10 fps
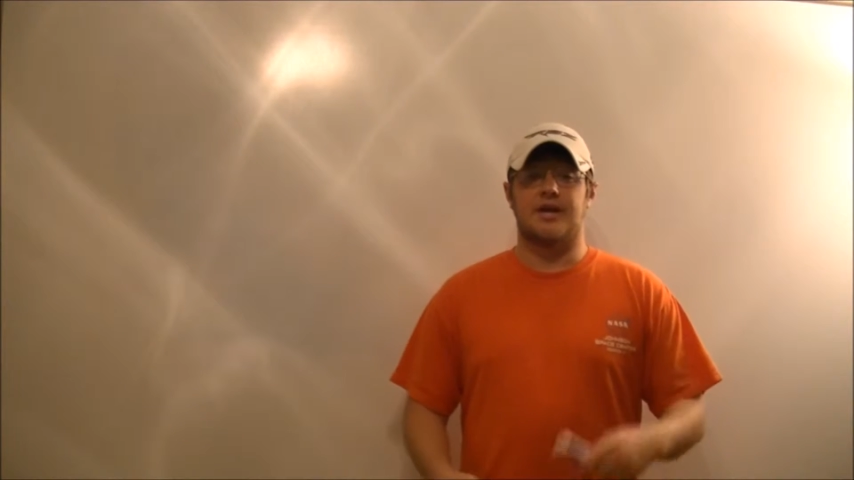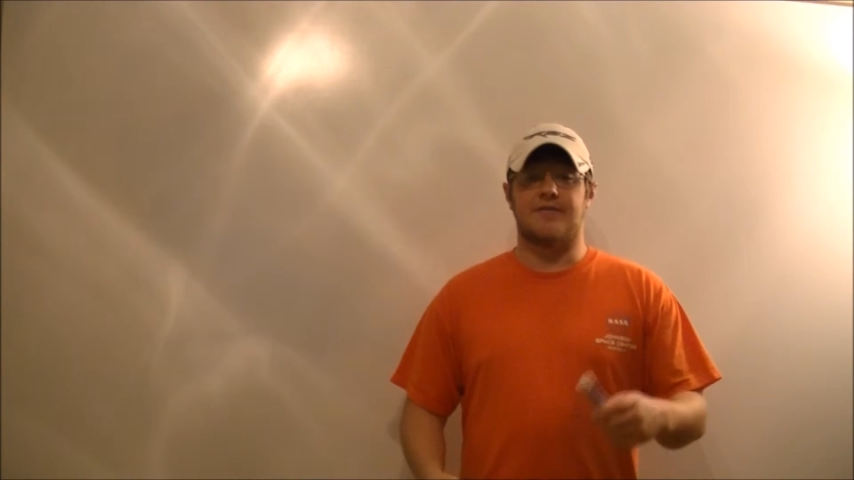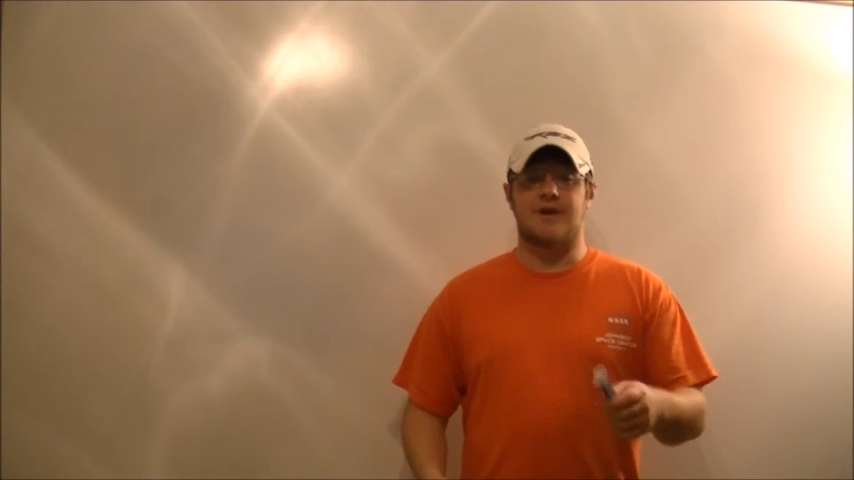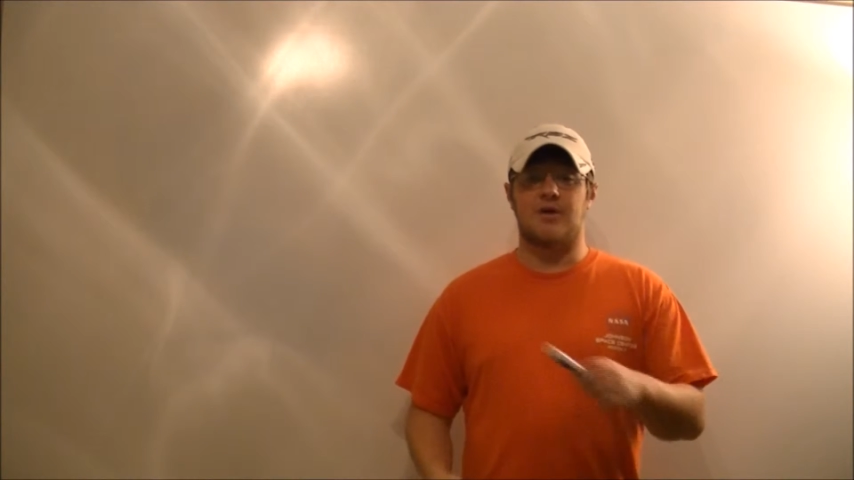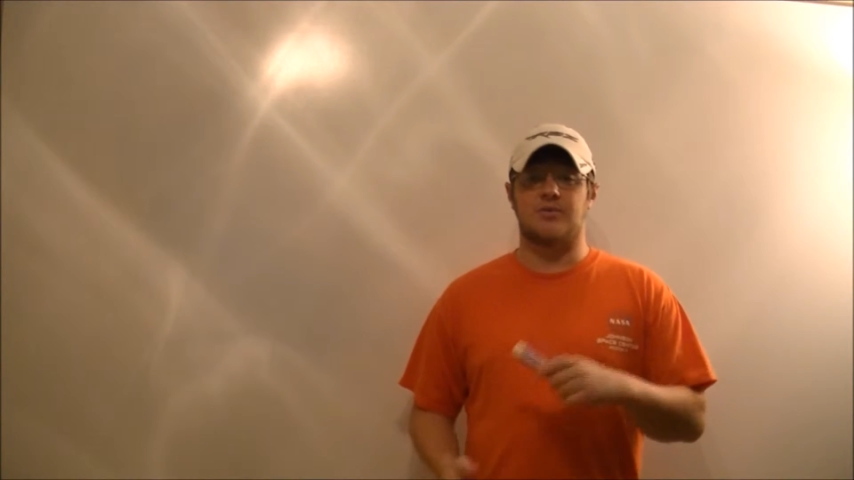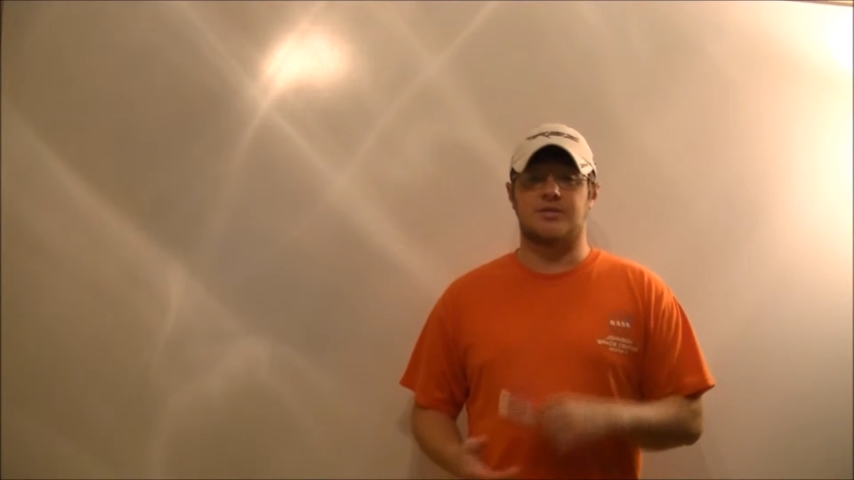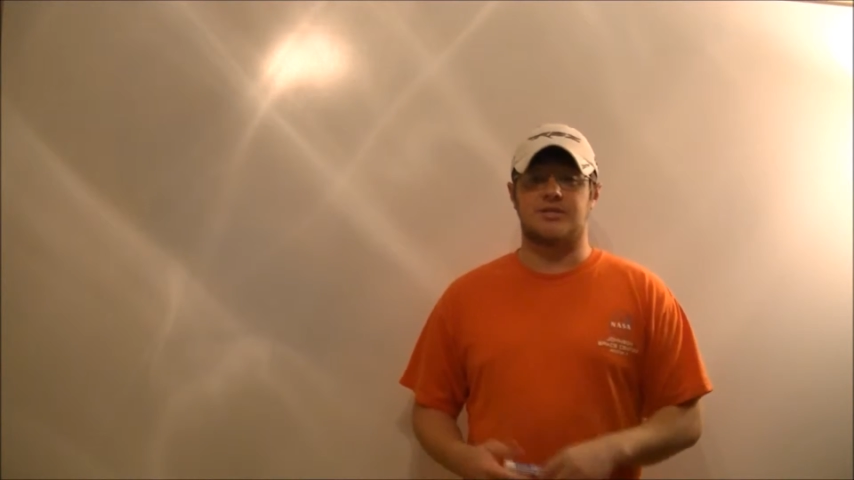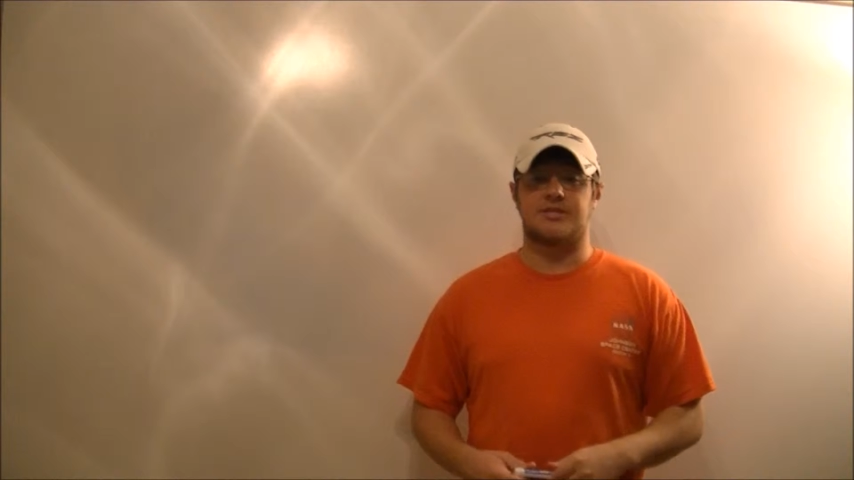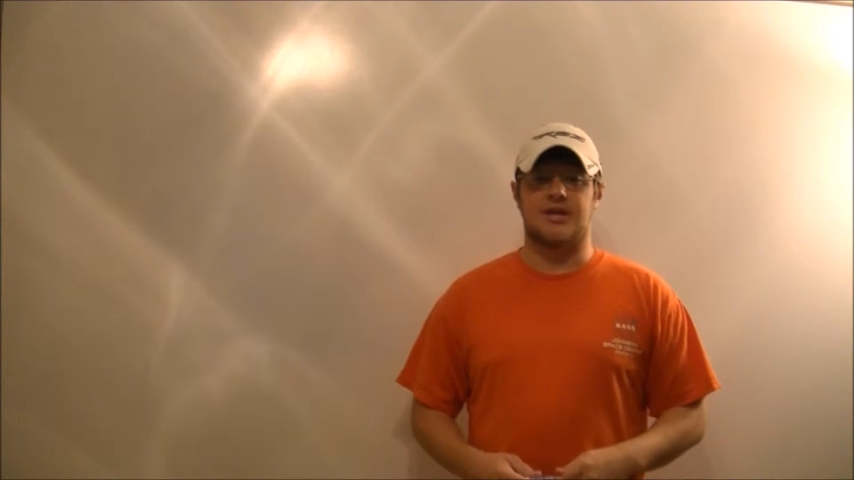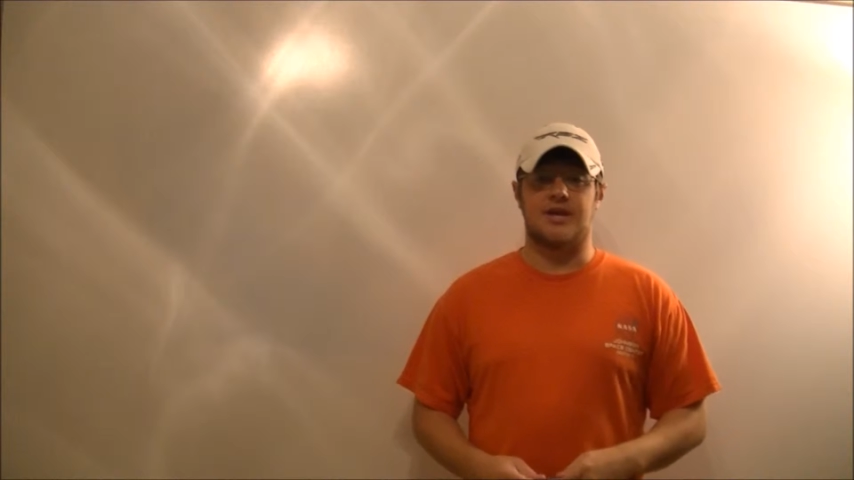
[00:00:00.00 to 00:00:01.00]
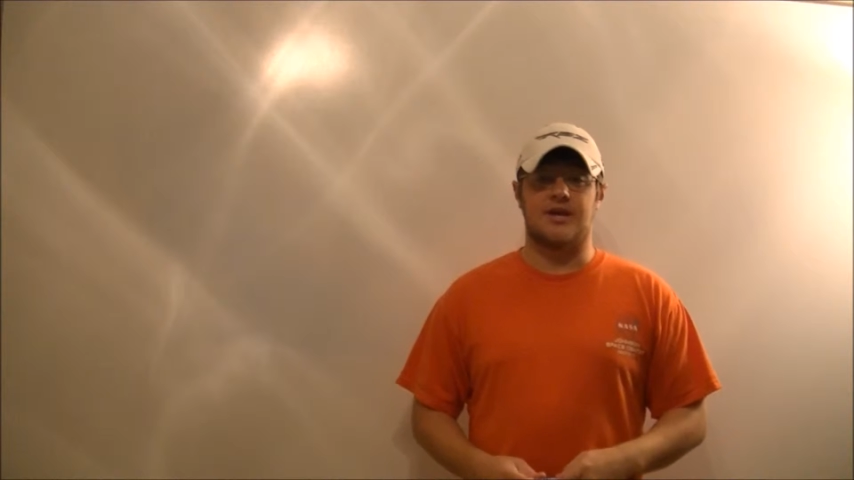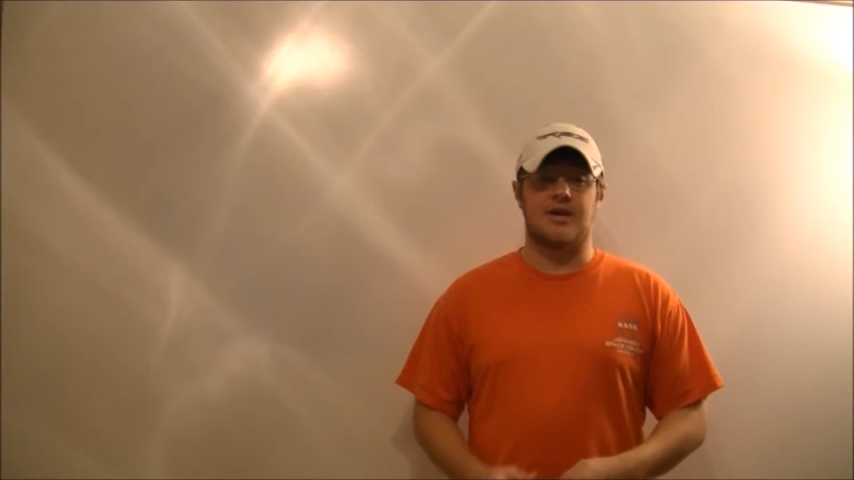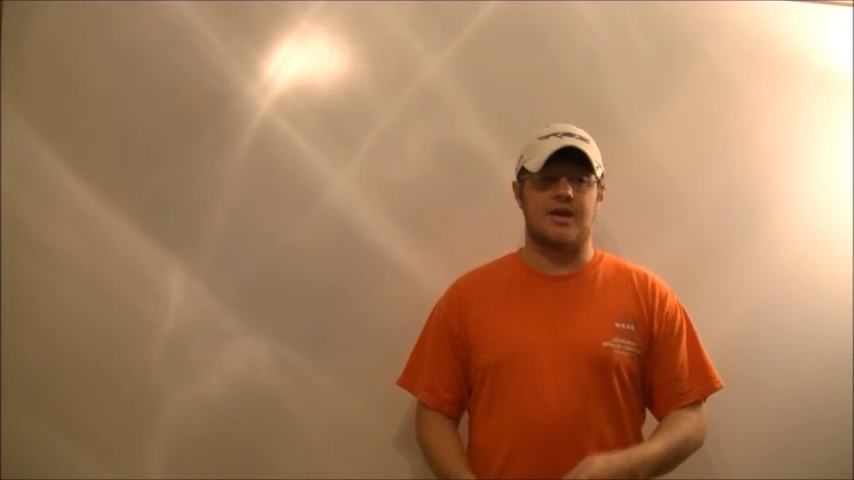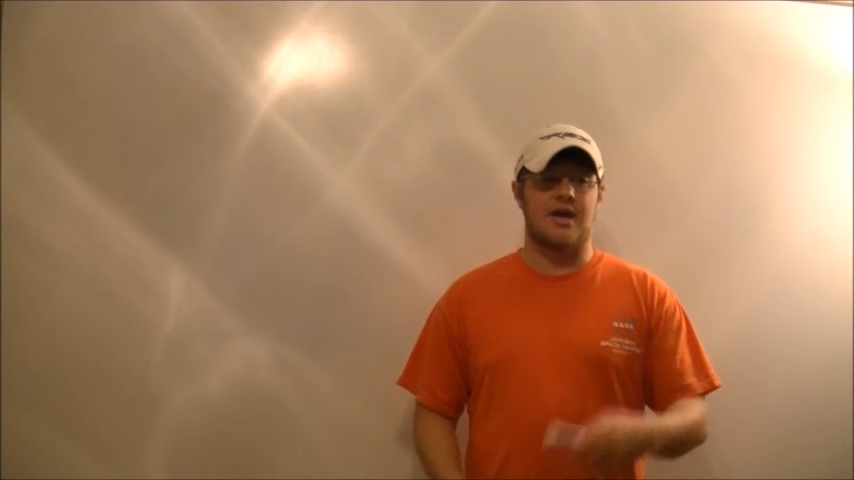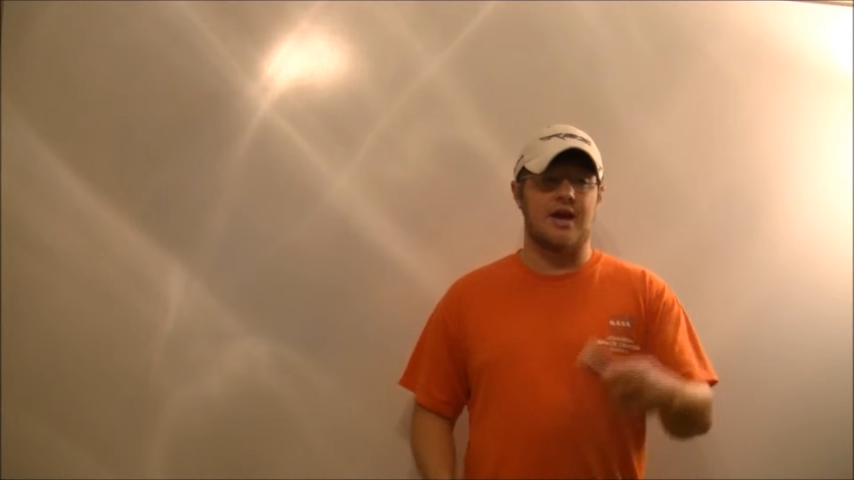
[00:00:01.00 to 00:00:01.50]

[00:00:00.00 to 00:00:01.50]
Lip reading: If I was to say,